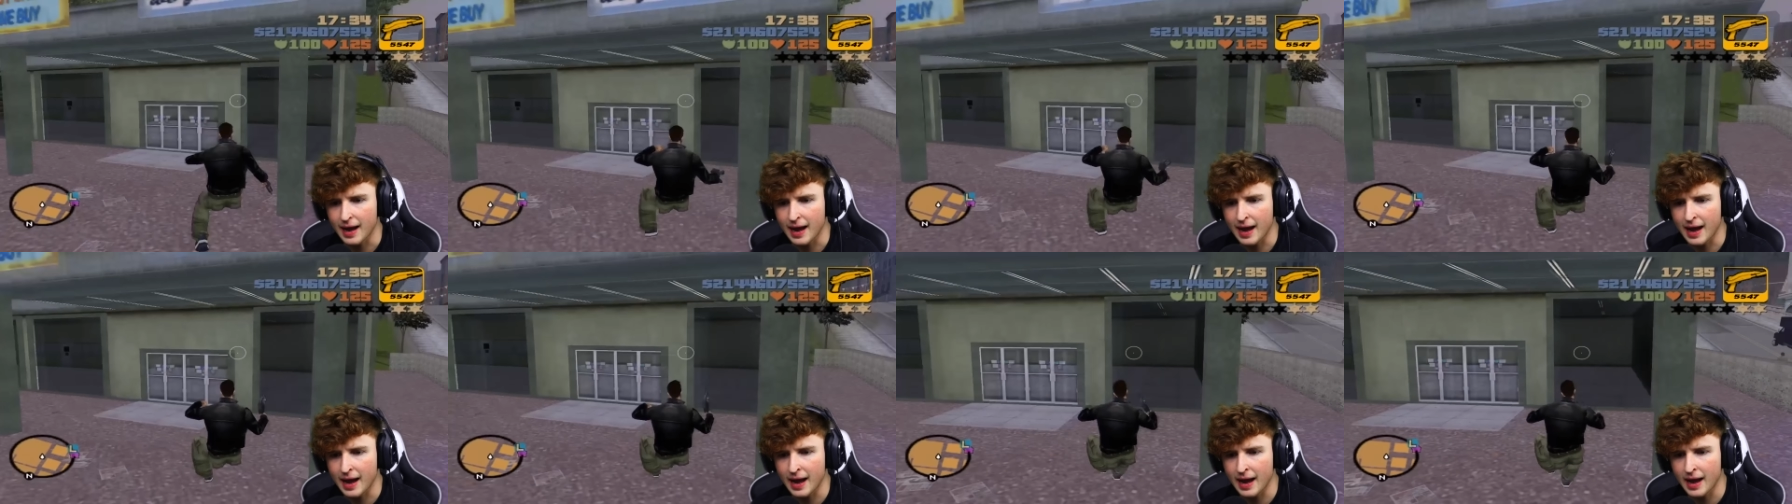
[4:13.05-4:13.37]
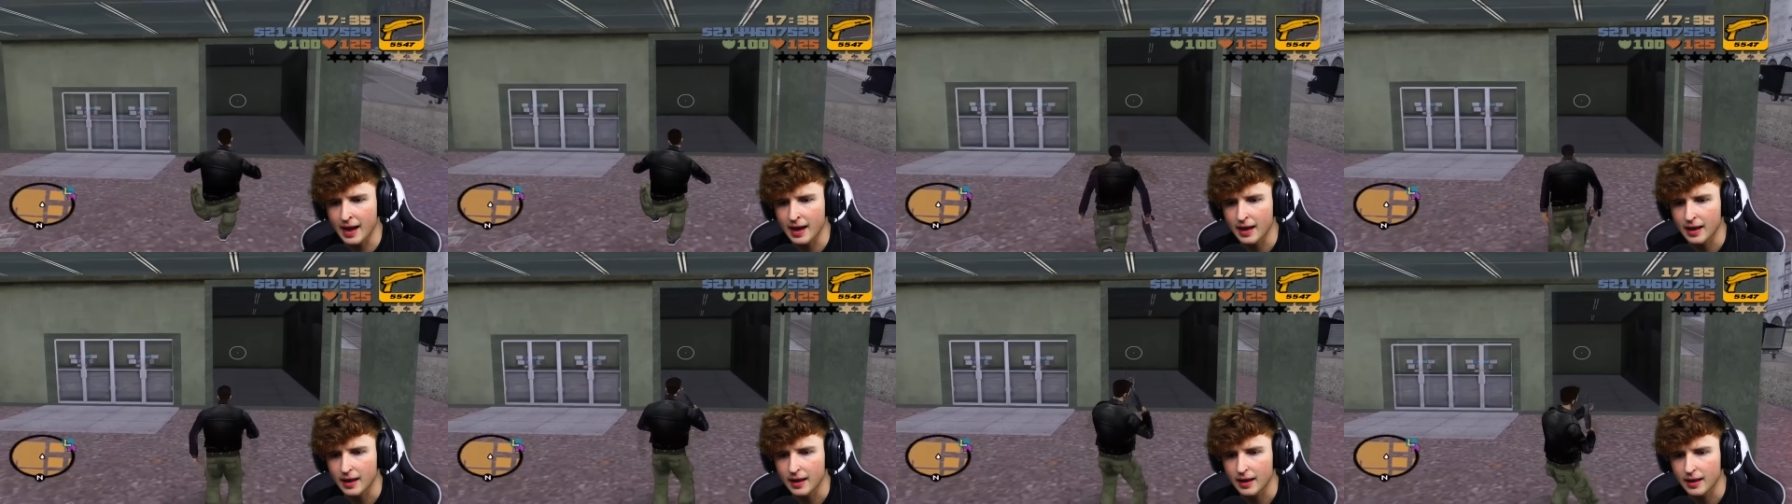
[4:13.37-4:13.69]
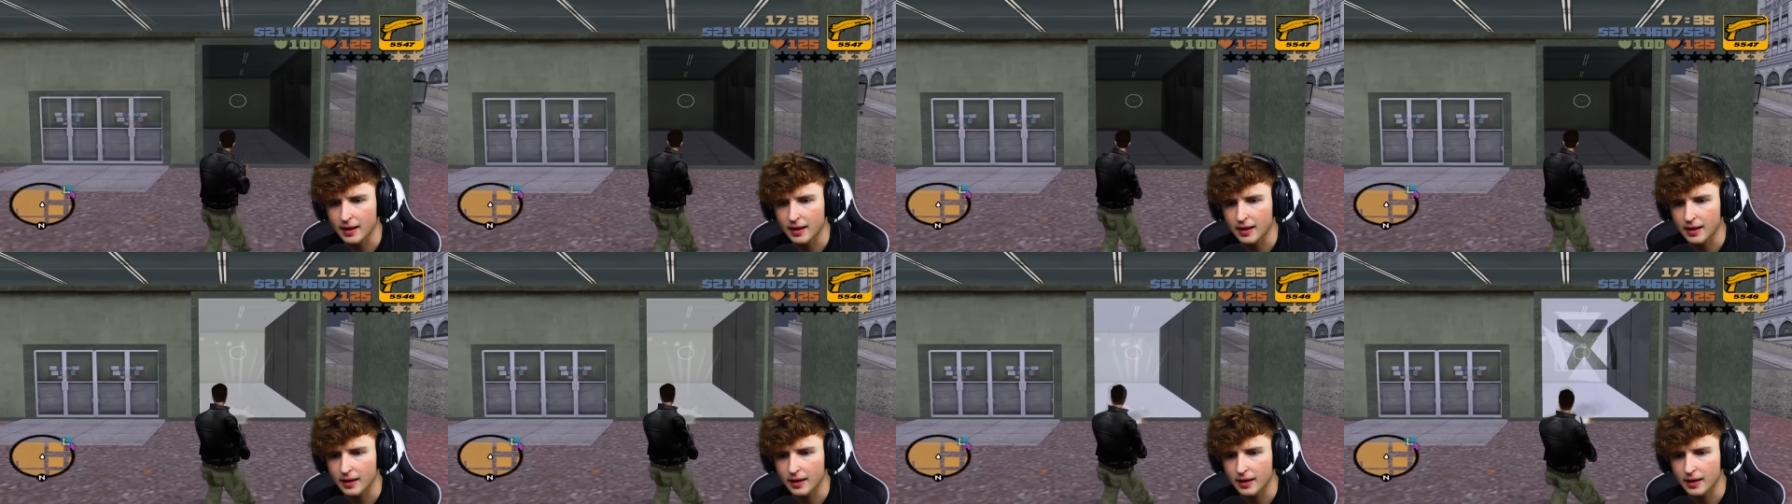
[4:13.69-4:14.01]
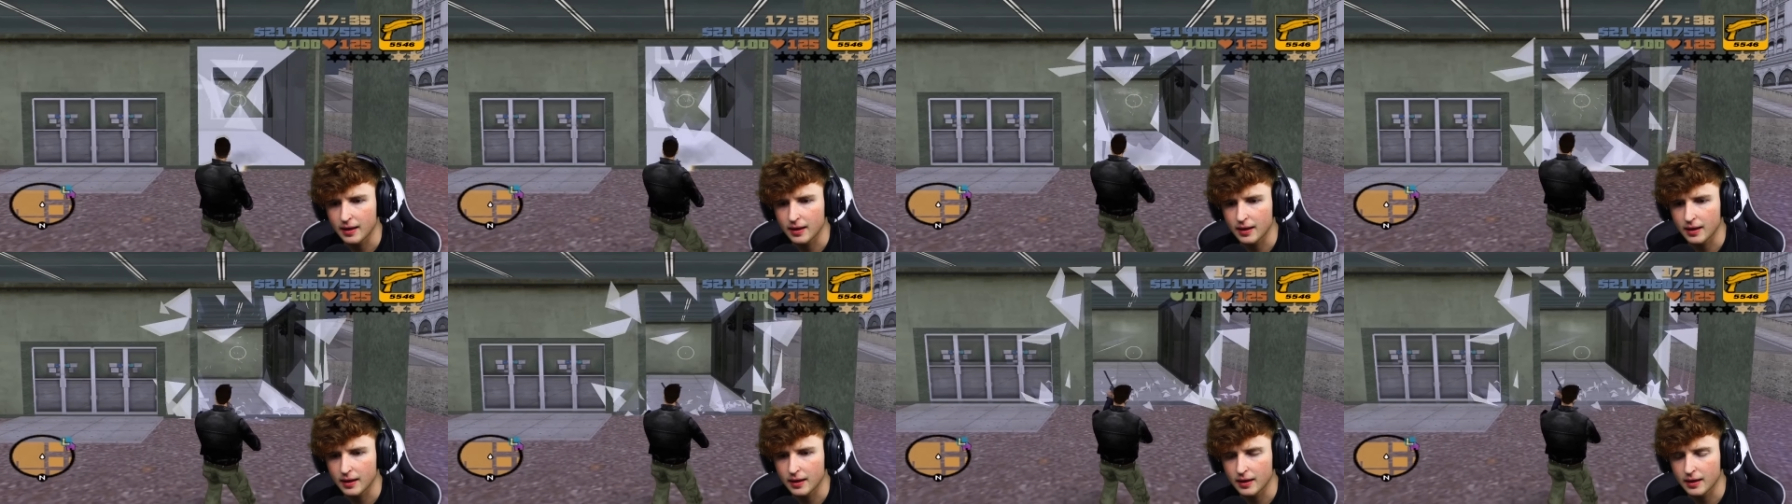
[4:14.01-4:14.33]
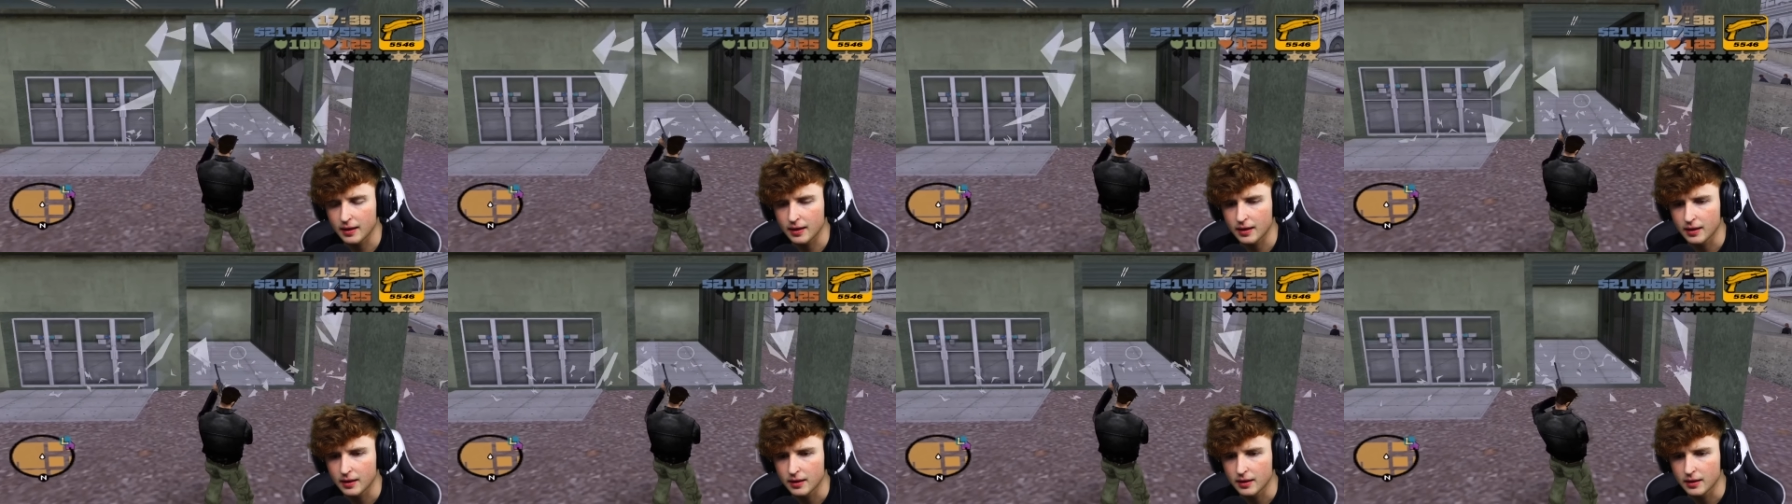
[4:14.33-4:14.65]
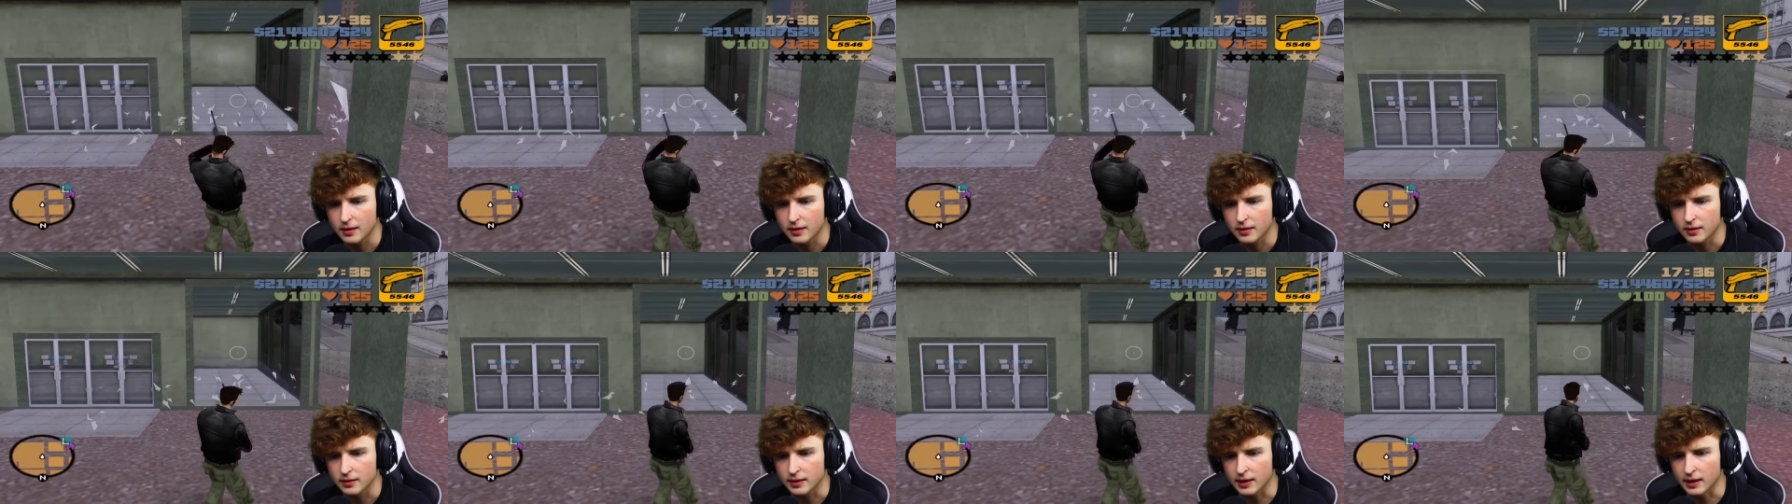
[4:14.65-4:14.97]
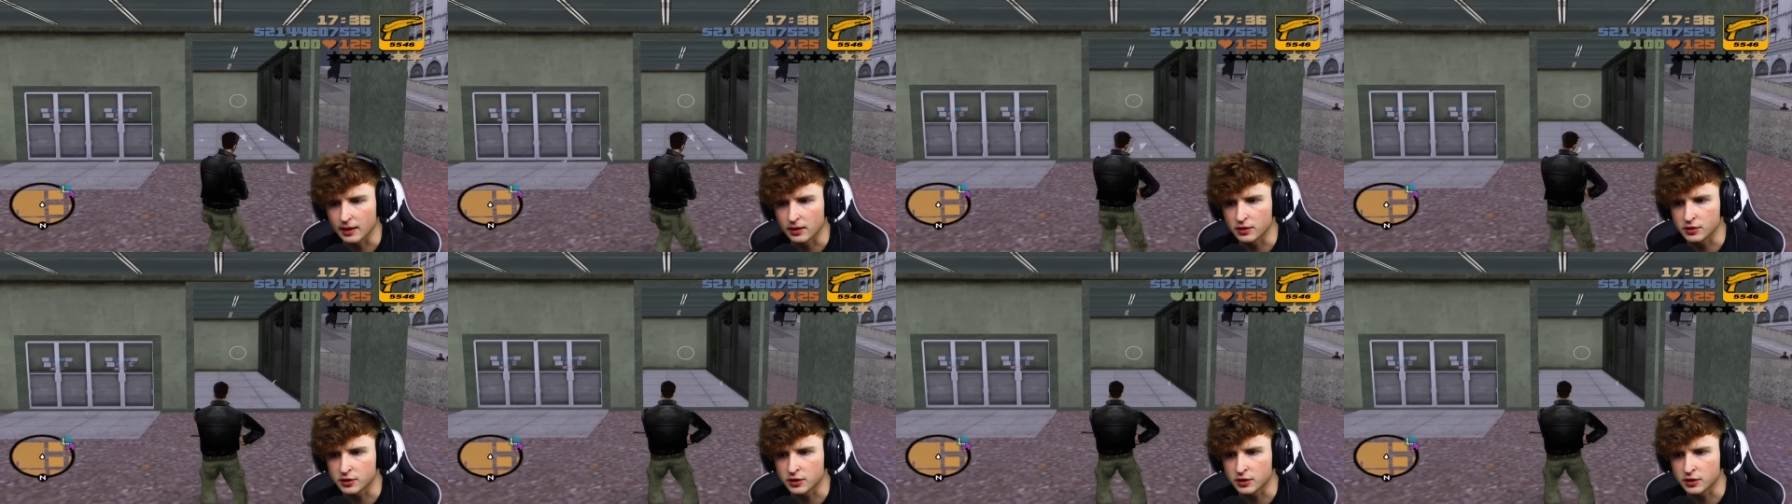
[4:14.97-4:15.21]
Ah! Okay,